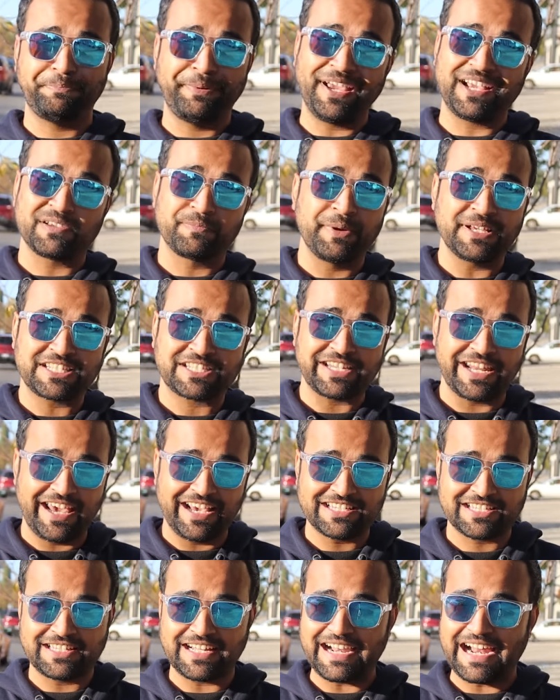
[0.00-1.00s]
big
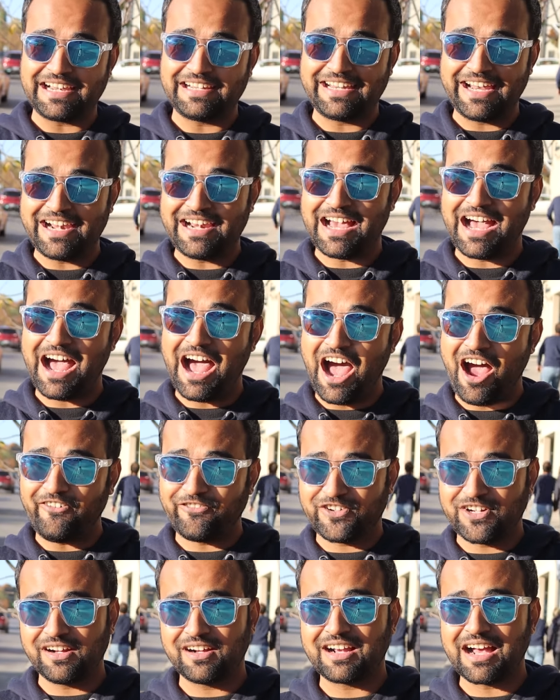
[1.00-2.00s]
mistakes that I did
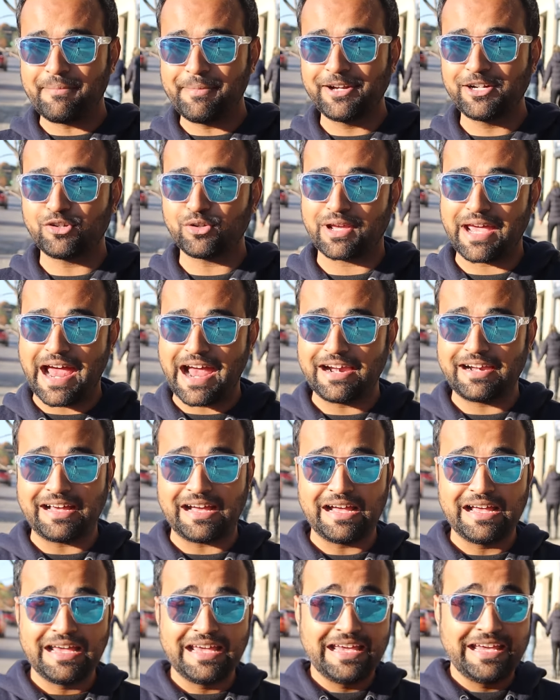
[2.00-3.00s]
after coming to
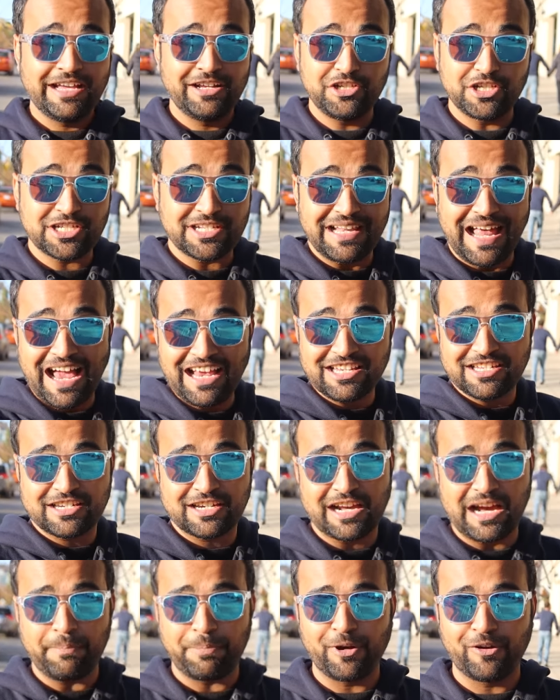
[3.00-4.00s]
Canada in just
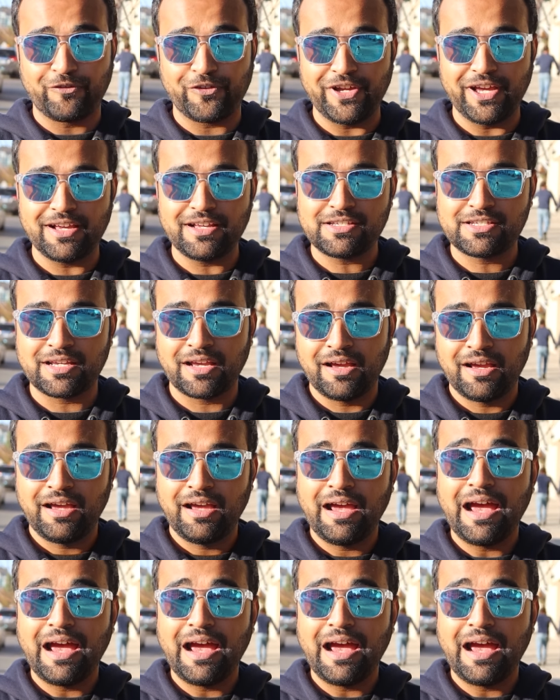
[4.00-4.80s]
last couple of years.